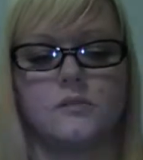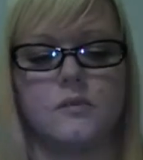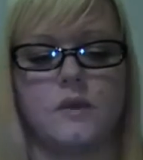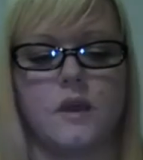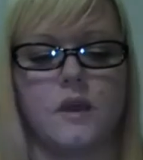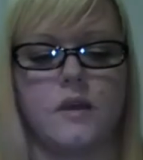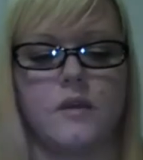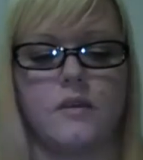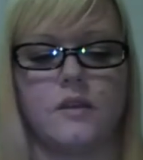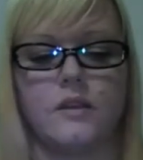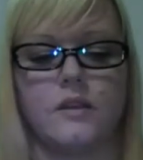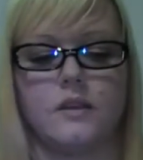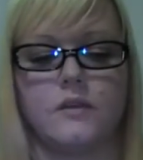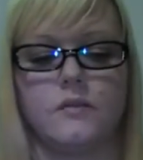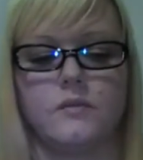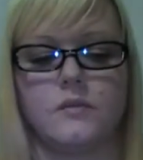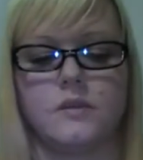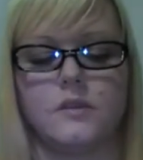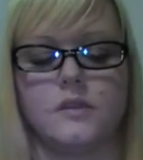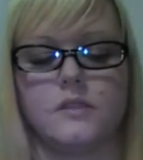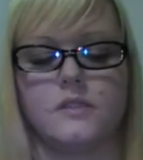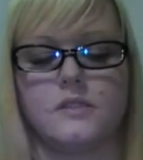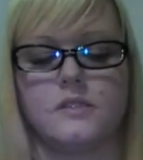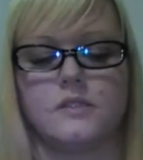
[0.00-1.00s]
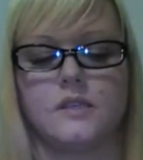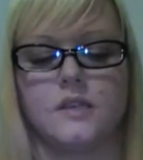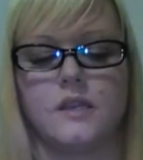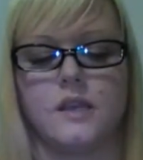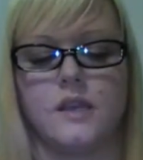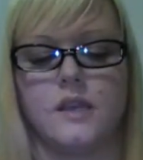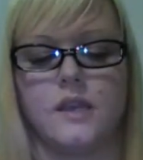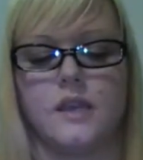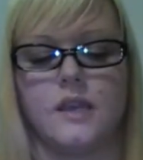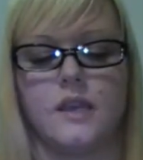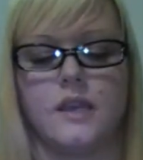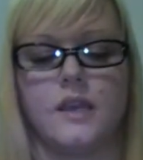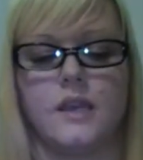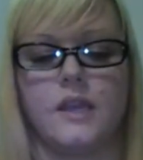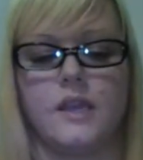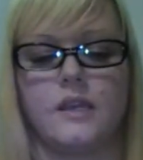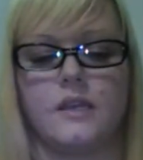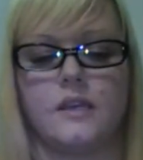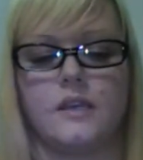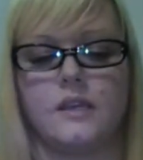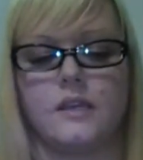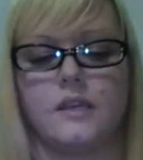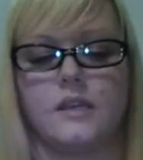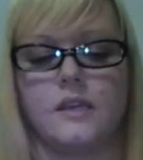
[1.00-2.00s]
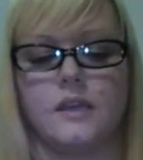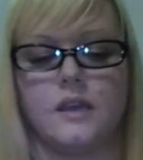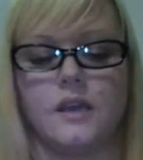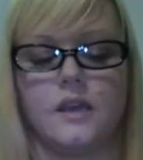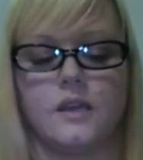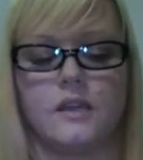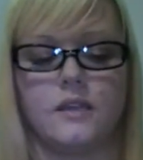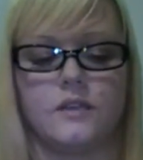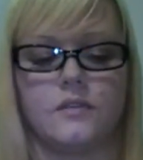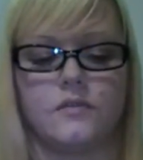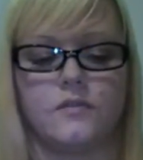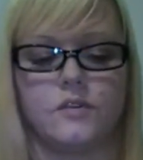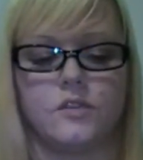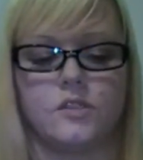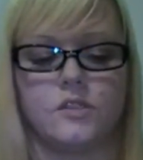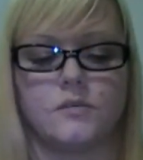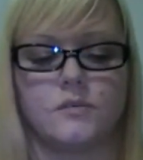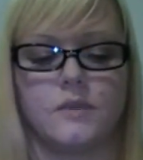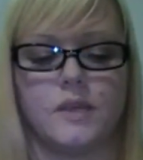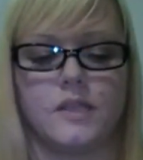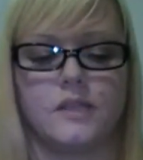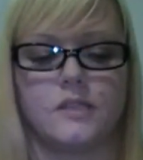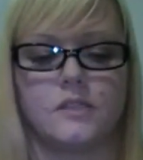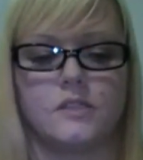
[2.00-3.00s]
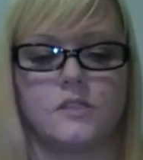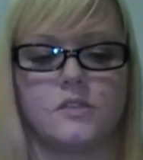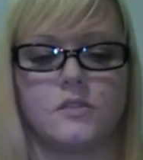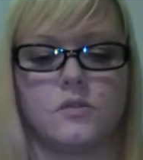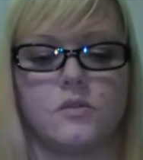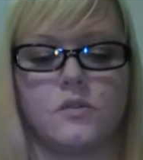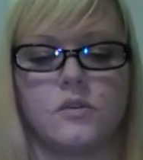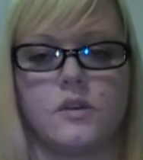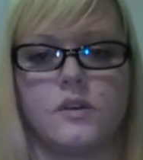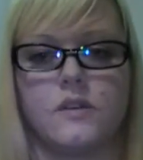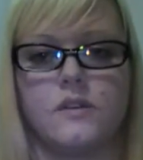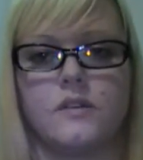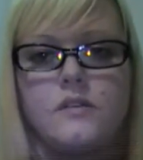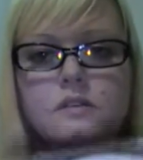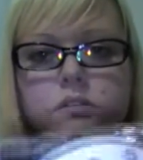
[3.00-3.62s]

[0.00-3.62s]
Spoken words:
well, and it was $8.99 at the Virgin Megastore, and then